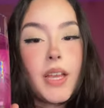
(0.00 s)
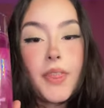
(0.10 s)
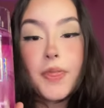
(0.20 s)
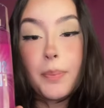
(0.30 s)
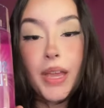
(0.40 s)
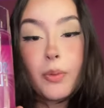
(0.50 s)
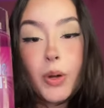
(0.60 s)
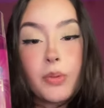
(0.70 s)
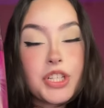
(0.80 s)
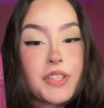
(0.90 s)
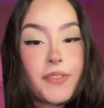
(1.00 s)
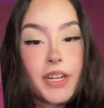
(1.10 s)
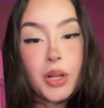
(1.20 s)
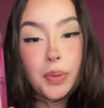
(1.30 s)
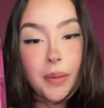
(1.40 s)
one, which is Vanilla Plum
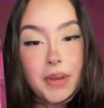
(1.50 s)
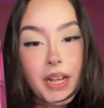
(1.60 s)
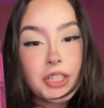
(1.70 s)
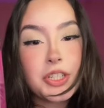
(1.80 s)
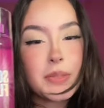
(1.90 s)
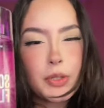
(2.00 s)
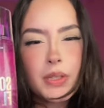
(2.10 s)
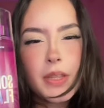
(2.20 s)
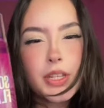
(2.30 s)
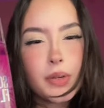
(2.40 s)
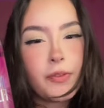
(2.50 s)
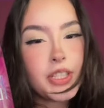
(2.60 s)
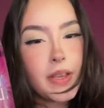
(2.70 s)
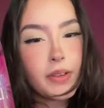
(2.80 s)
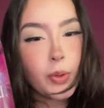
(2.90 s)
Nectar, is supposed to be the dupe for
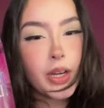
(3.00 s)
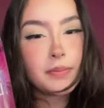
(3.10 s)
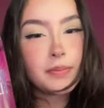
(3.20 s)
71. It's